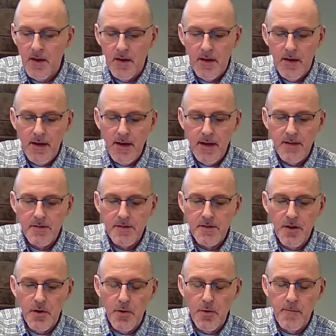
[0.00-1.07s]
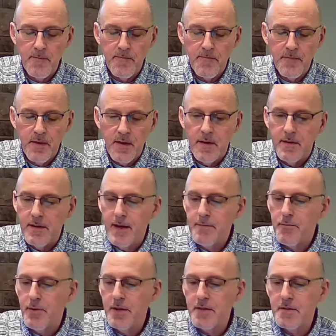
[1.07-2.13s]
And so that
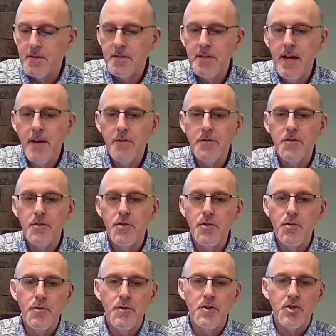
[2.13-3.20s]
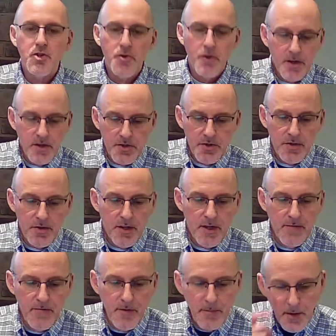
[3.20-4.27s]
brings us down to the structure
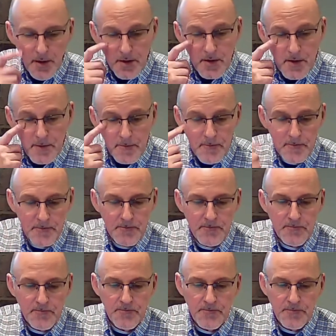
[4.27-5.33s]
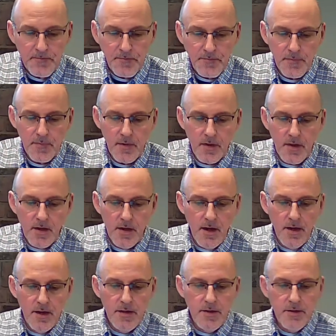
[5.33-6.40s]
of the book.
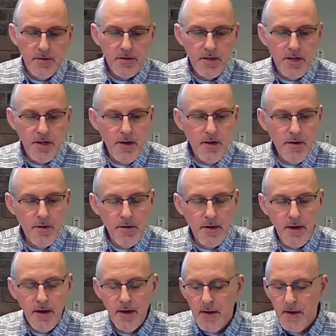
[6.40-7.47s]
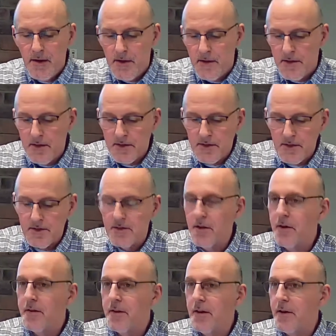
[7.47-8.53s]
You see here, this is
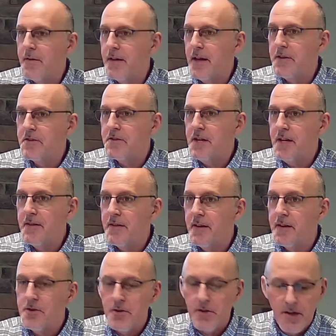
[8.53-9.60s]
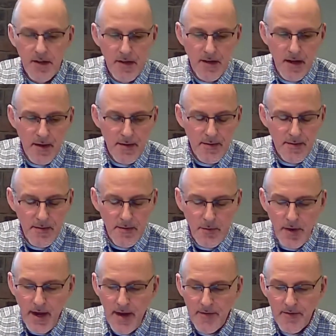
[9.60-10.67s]
on that sheet that you can
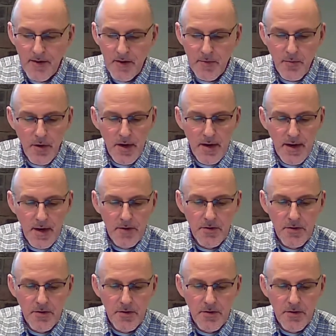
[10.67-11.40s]
we have that are printed out.